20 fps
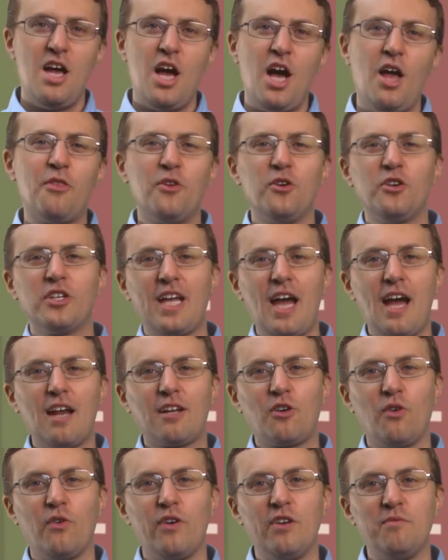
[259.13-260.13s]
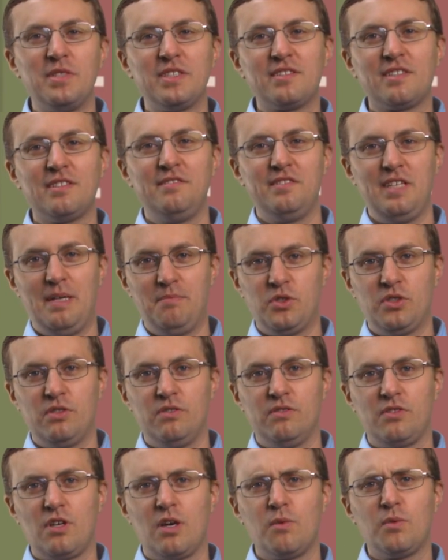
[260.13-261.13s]
A third category of
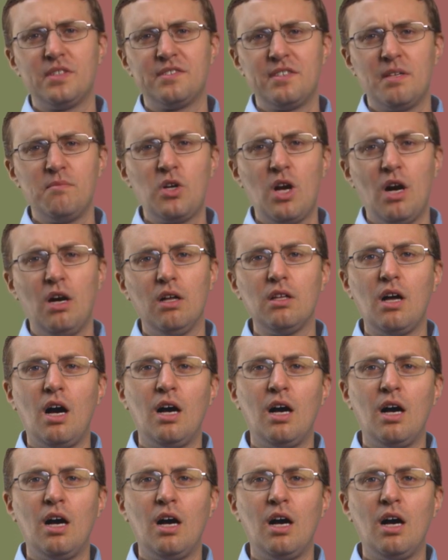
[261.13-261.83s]
misconceptions are what some call